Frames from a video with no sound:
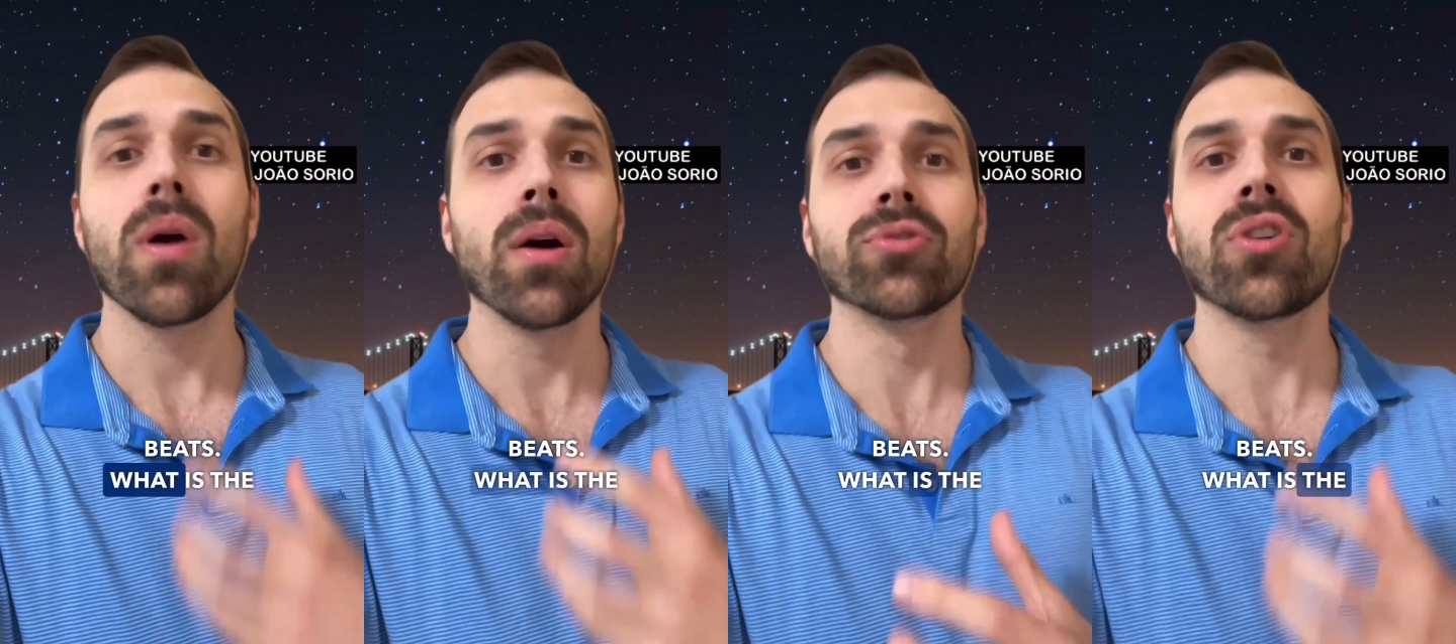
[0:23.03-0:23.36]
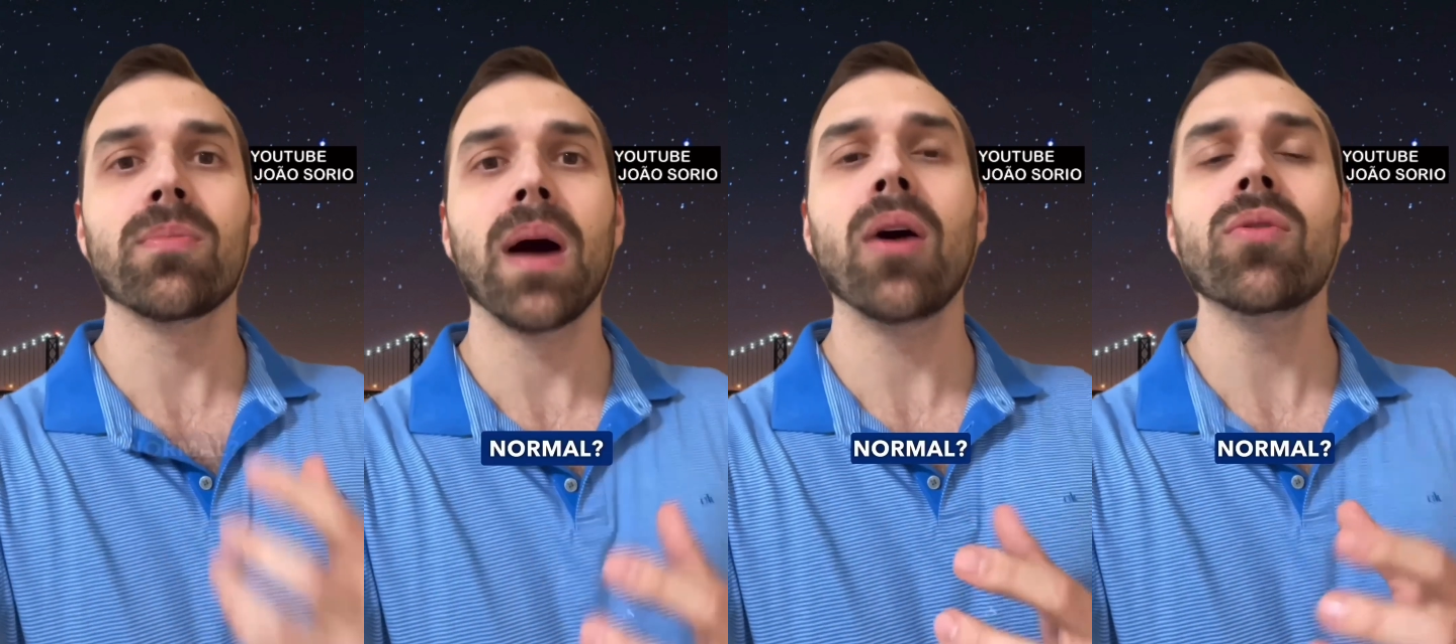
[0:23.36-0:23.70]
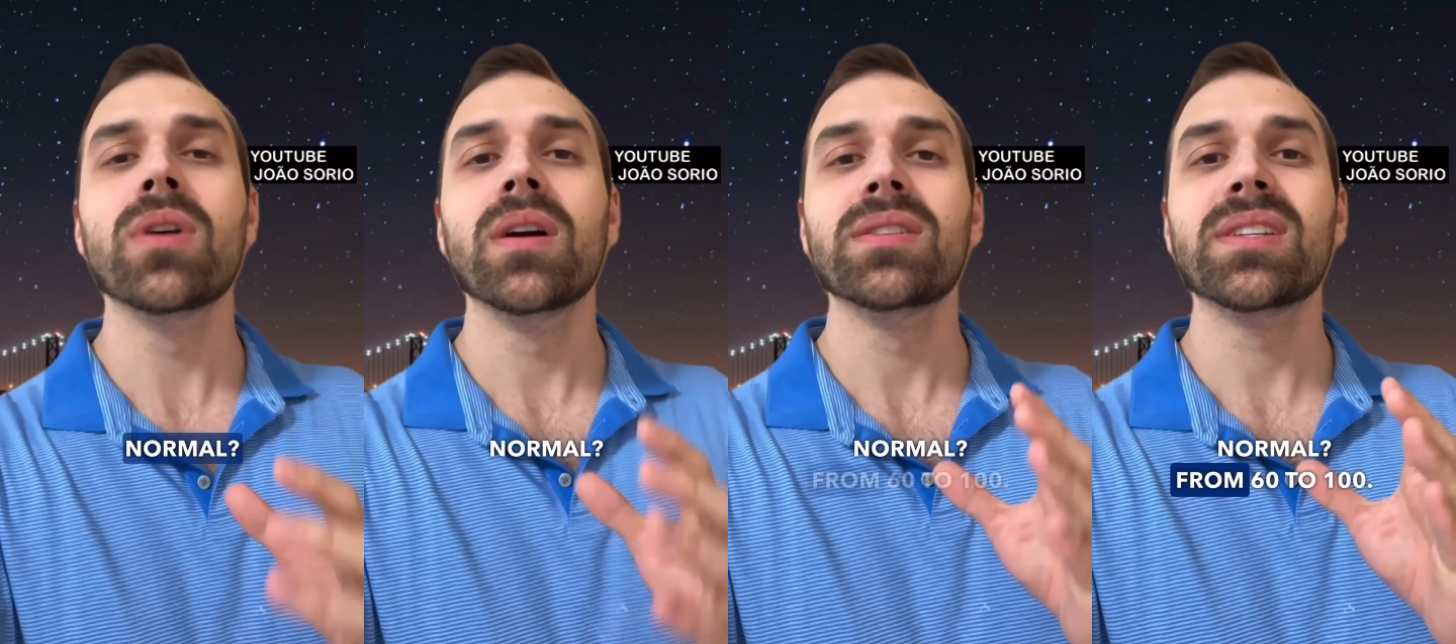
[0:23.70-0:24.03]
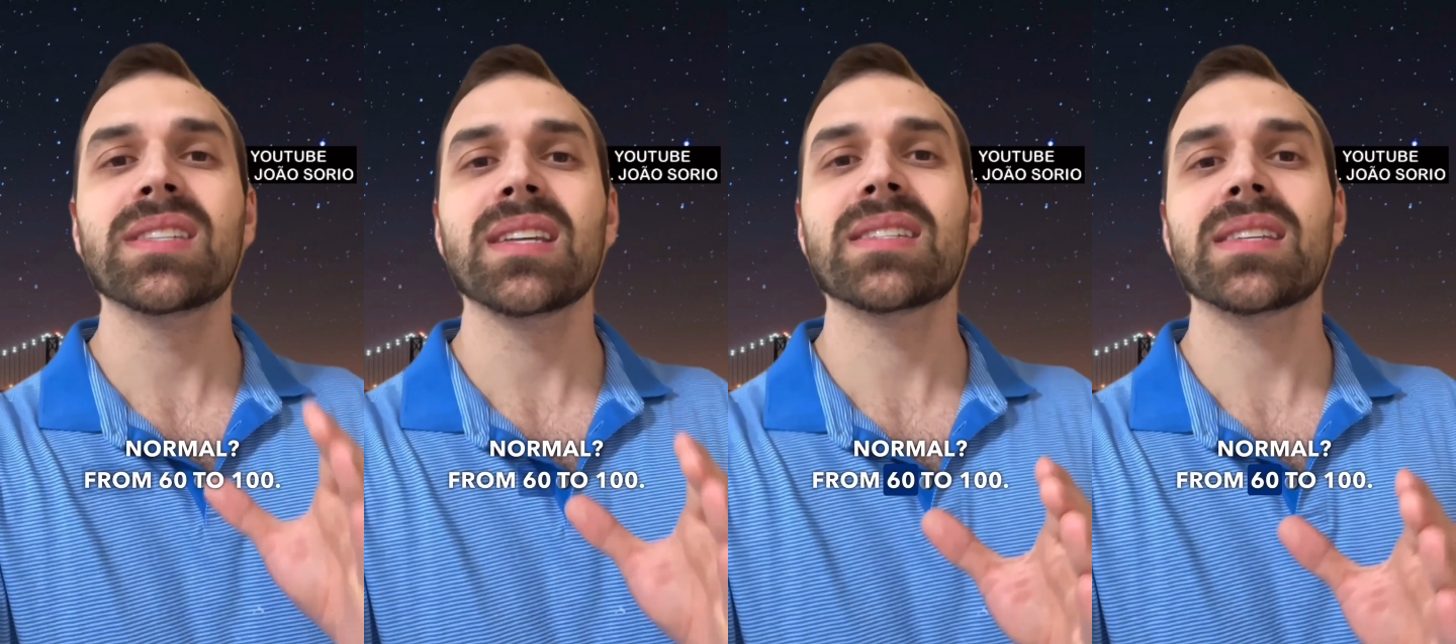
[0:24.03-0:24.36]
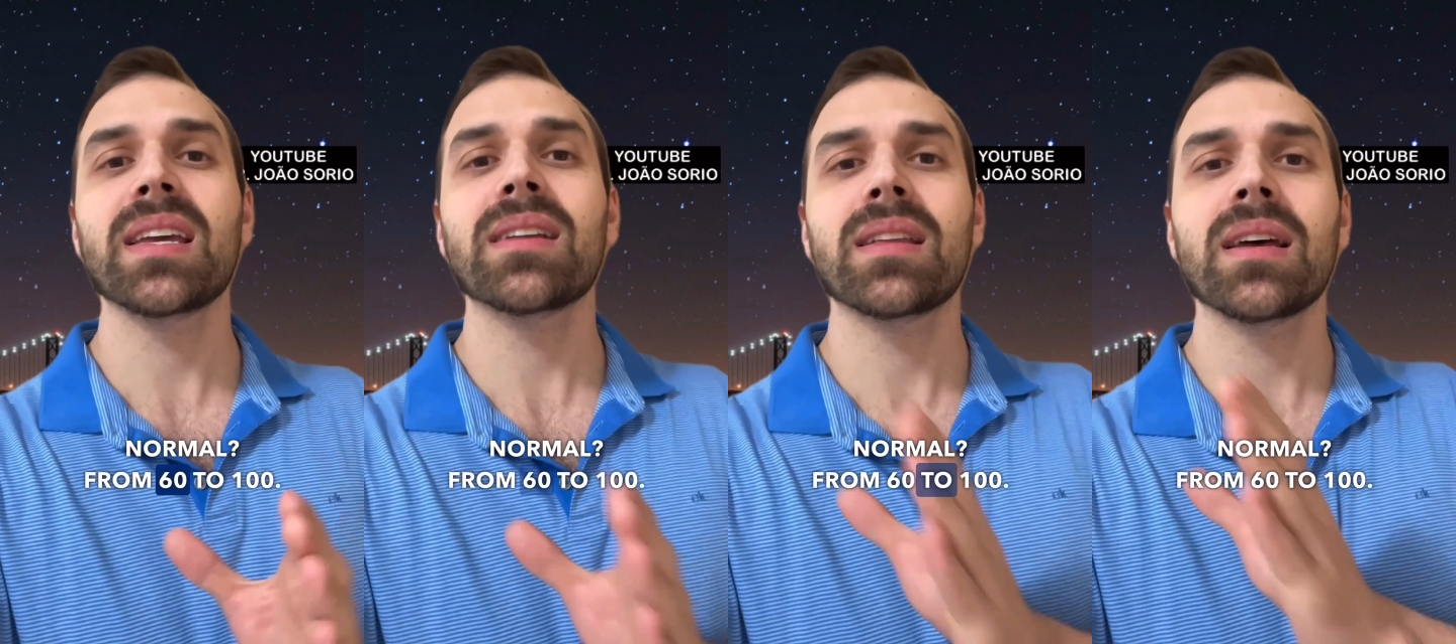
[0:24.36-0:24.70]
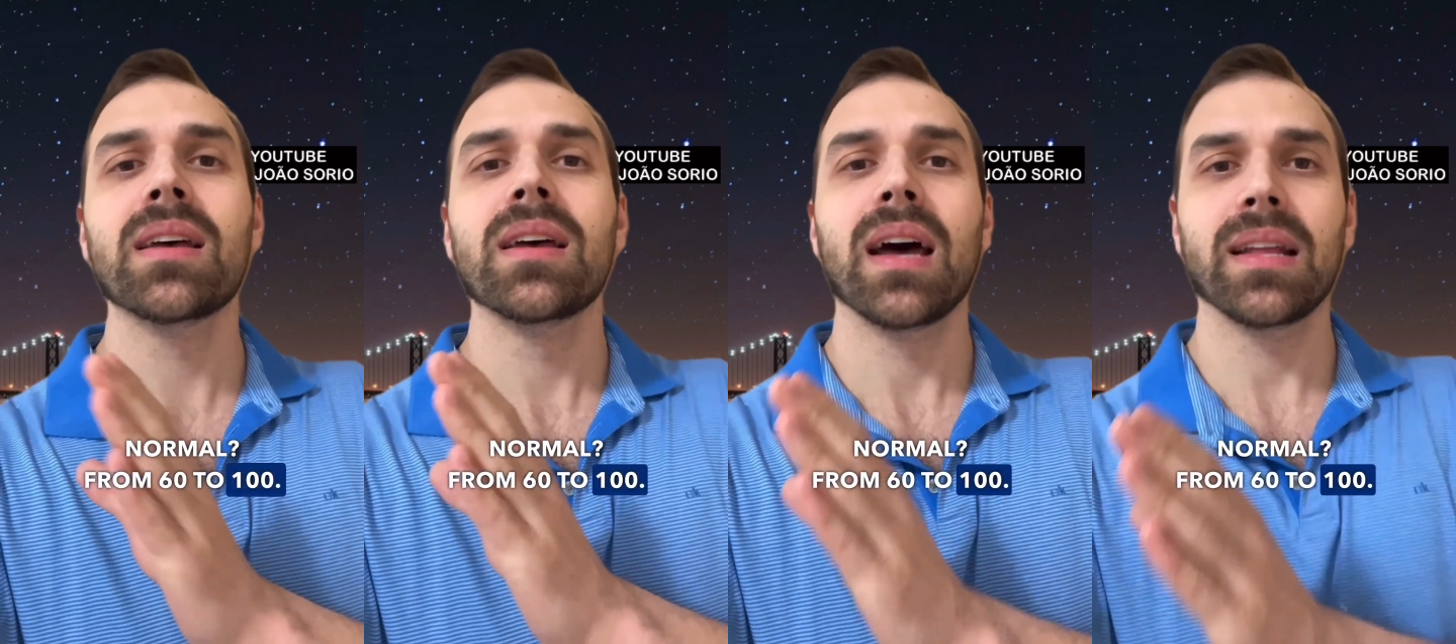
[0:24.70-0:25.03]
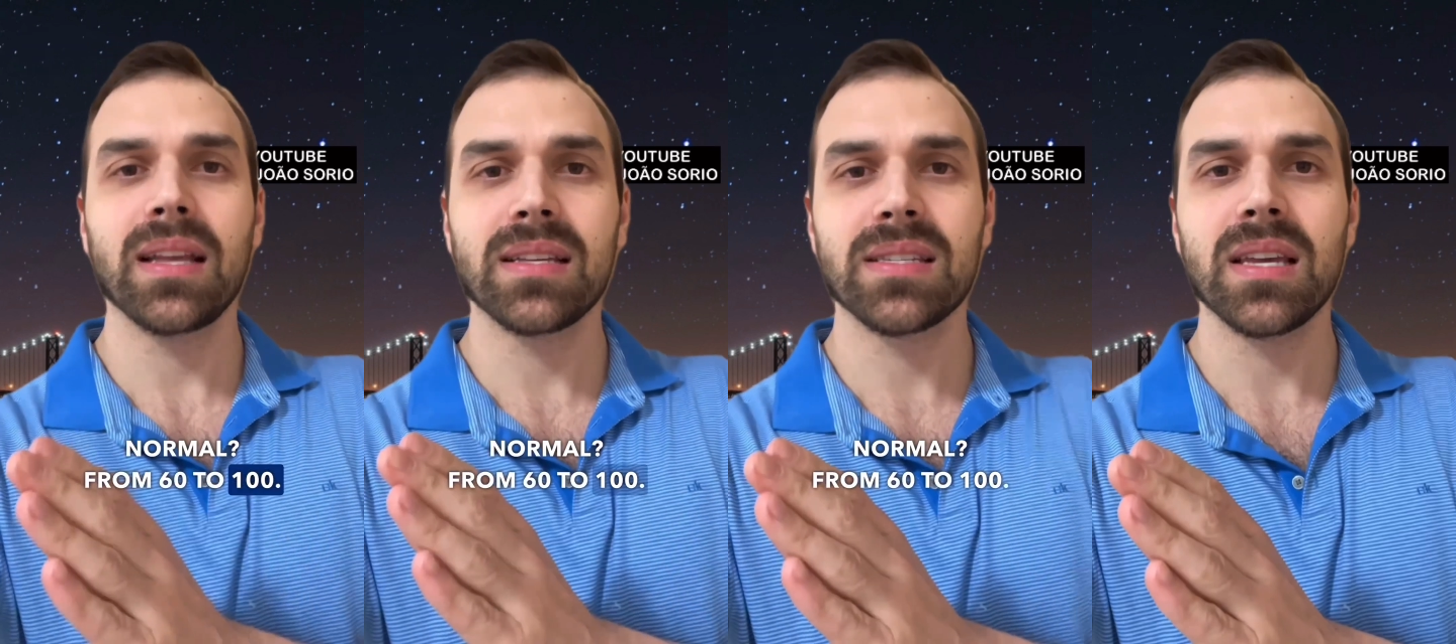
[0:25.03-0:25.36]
What is the normal from 60 to 100?